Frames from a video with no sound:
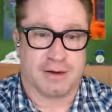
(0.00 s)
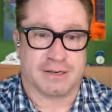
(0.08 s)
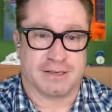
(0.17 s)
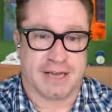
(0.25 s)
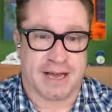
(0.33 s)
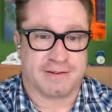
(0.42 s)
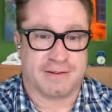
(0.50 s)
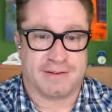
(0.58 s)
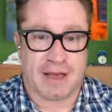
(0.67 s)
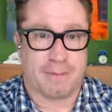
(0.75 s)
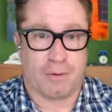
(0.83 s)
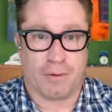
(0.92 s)
to
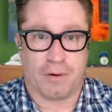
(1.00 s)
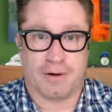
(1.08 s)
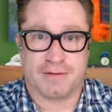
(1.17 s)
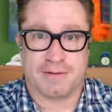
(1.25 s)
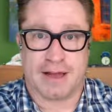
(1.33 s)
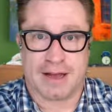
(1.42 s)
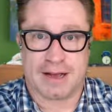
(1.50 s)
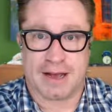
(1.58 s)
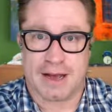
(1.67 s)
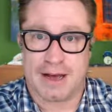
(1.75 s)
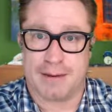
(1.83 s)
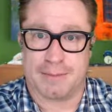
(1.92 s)

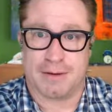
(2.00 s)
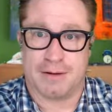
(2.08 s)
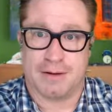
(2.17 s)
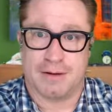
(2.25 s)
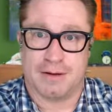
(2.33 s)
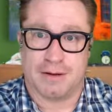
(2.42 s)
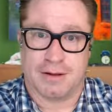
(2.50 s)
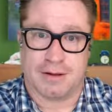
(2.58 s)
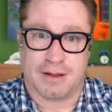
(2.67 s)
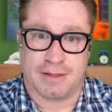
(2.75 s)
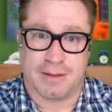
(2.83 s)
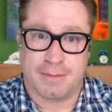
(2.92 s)
TexasHempAwards.com.
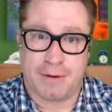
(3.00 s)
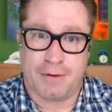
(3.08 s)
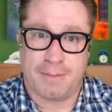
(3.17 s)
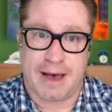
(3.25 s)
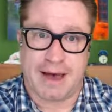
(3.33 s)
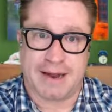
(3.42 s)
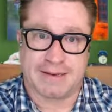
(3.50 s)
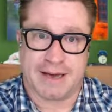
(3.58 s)
Let them know about it.